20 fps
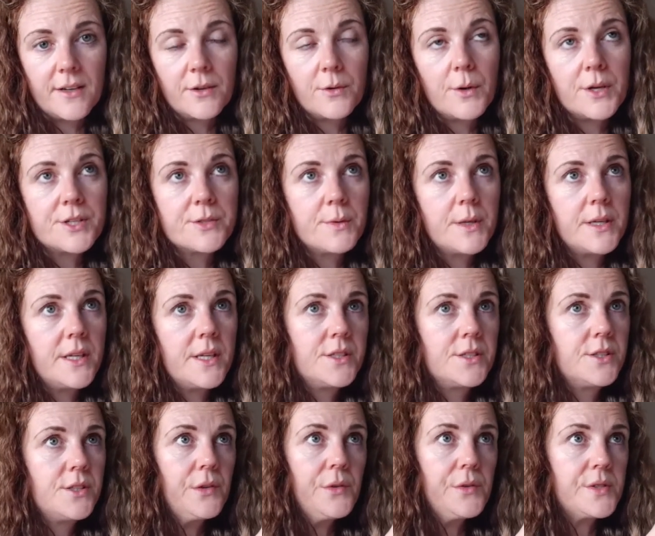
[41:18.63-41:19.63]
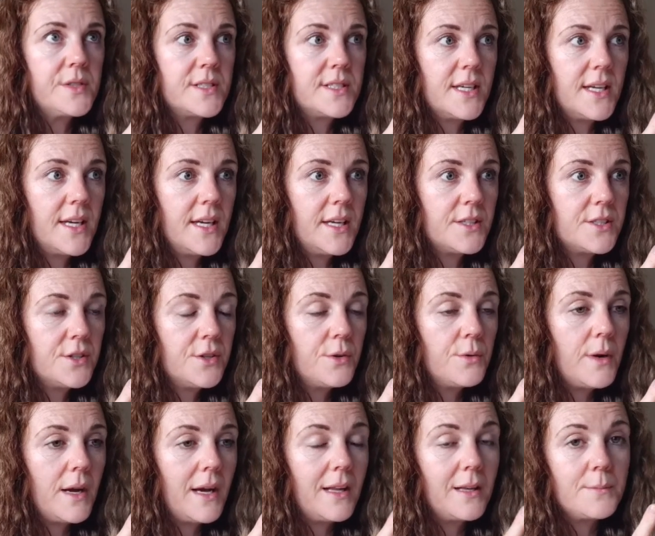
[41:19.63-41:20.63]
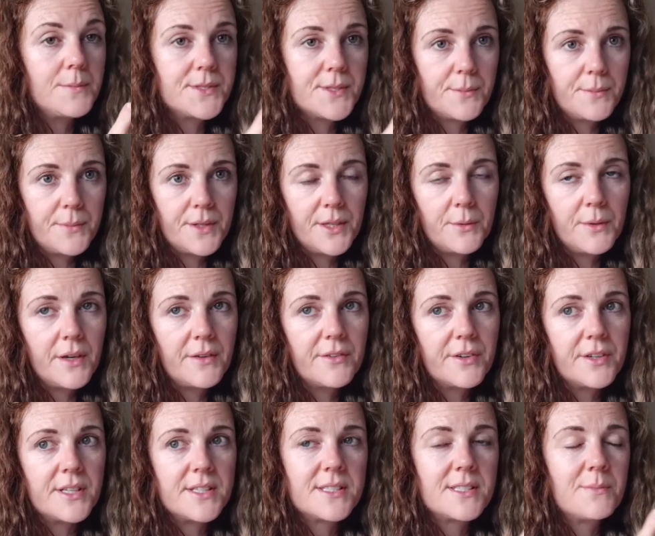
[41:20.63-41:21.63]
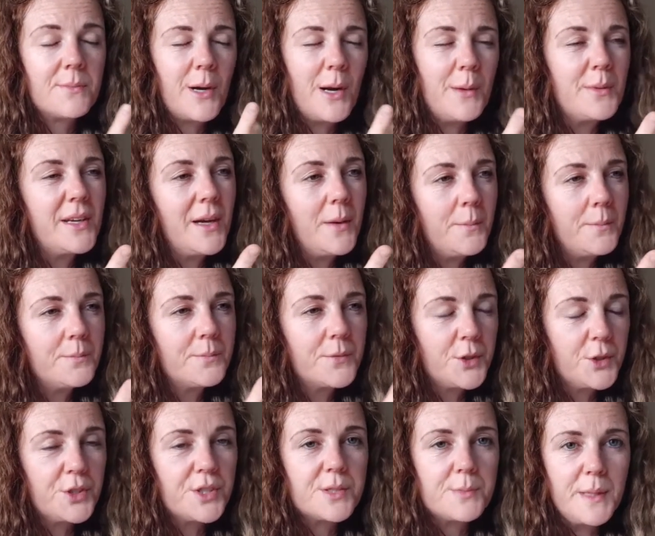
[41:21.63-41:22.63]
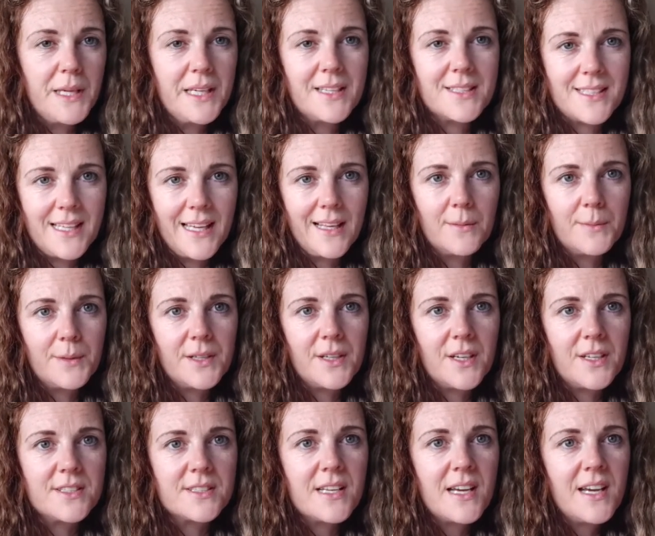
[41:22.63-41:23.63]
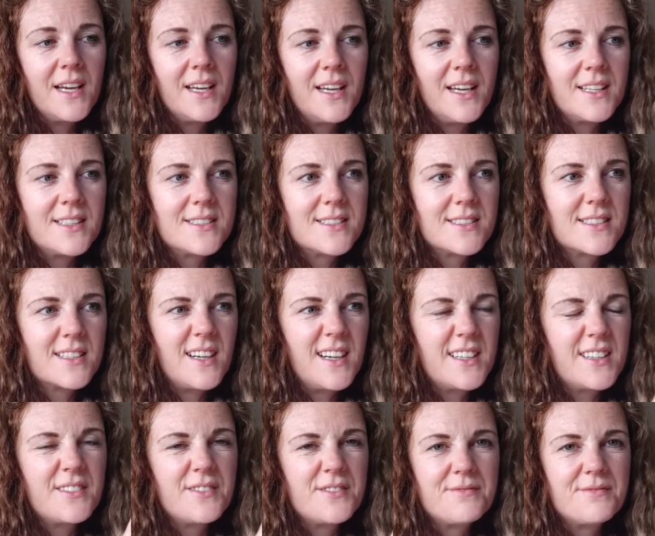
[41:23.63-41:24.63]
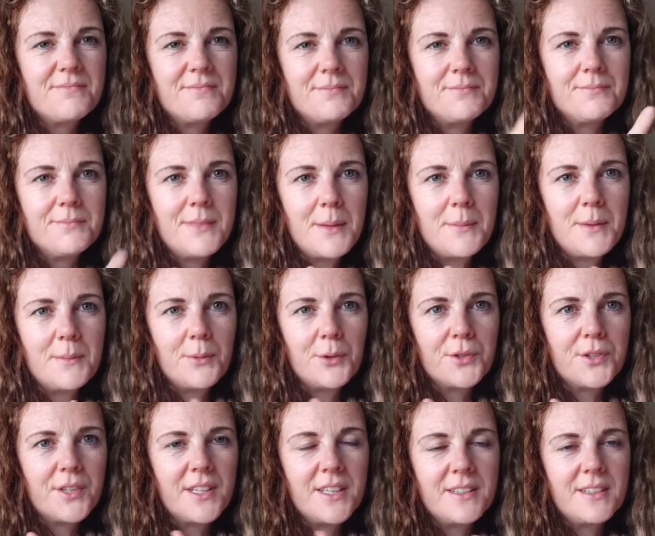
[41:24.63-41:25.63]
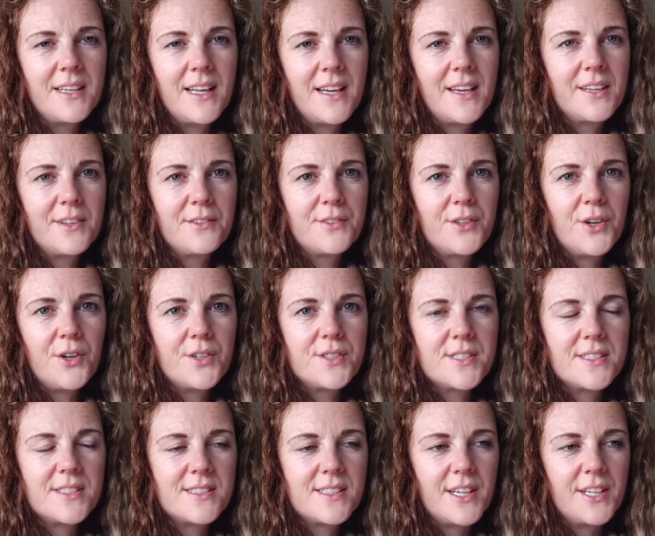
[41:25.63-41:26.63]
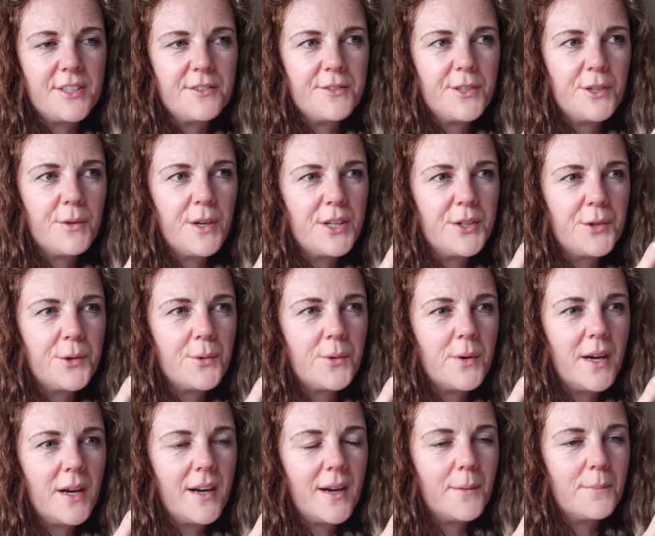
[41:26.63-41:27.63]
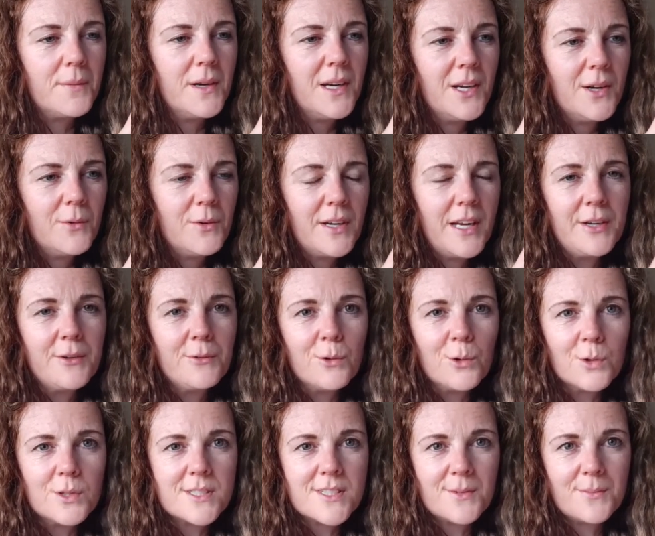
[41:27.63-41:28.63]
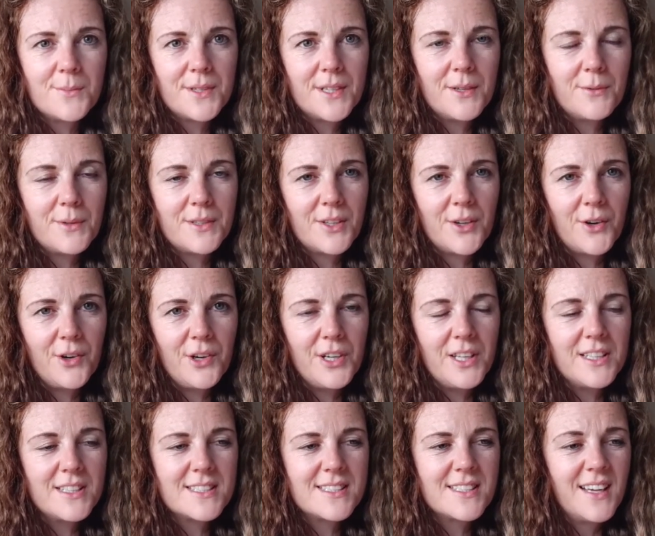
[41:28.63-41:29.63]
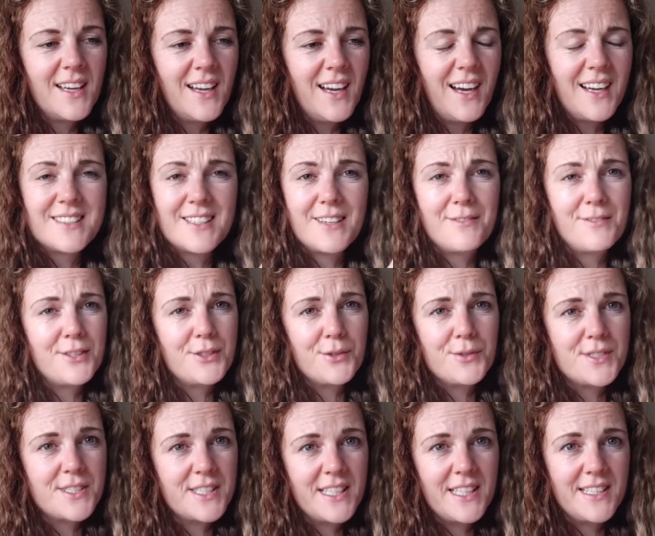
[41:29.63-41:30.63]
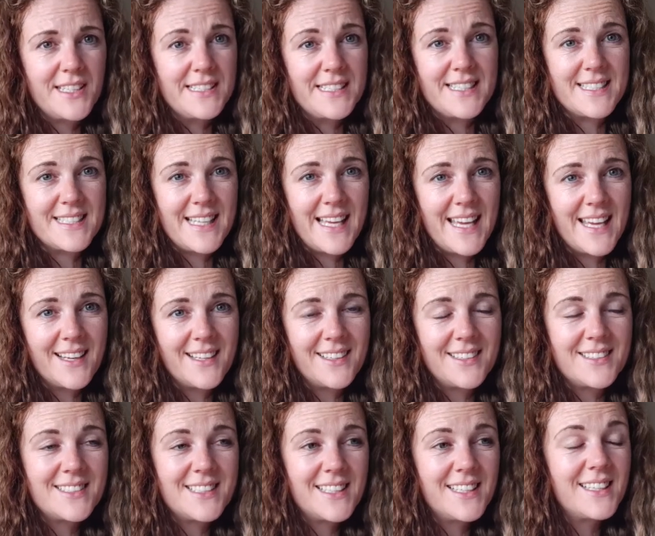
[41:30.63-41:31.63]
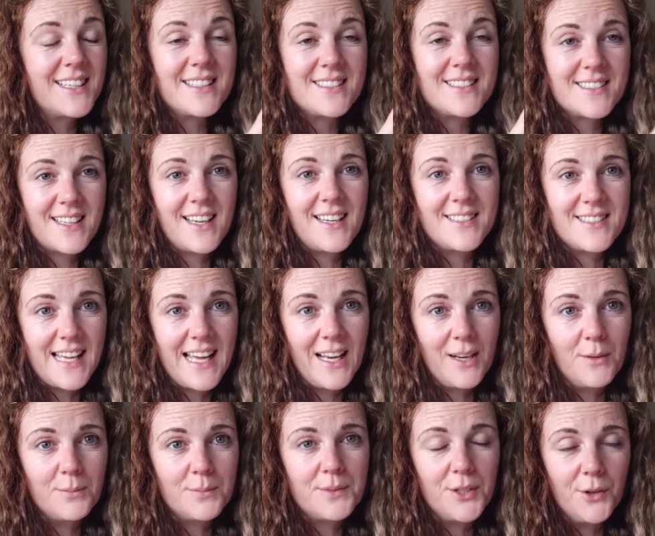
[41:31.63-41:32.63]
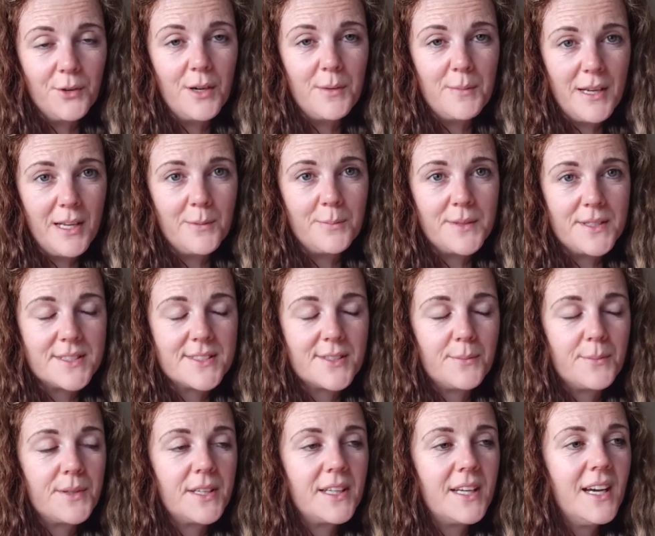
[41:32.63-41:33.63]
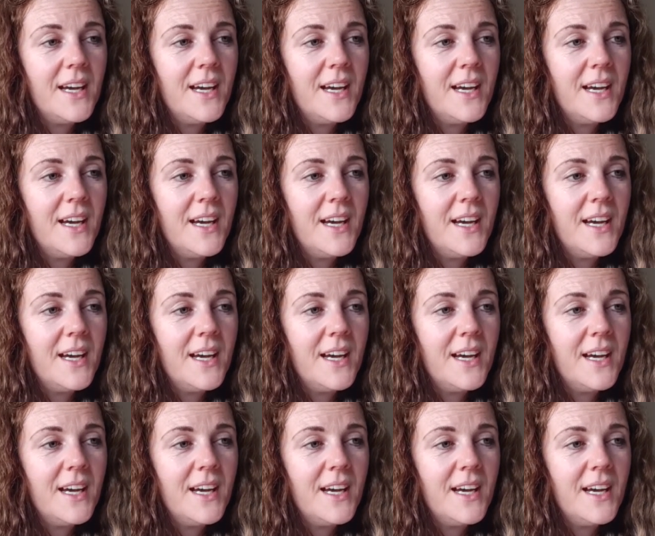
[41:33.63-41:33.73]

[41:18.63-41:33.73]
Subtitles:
Or what do I need to do today to help somebody? Whatever it is. Probably not good to make a sale, because it's kind of maybe putting negative thoughts inside of you. I know when I enroll somebody with the oils, I definitely don't see it as a sale. I see it as help. I'm helping somebody.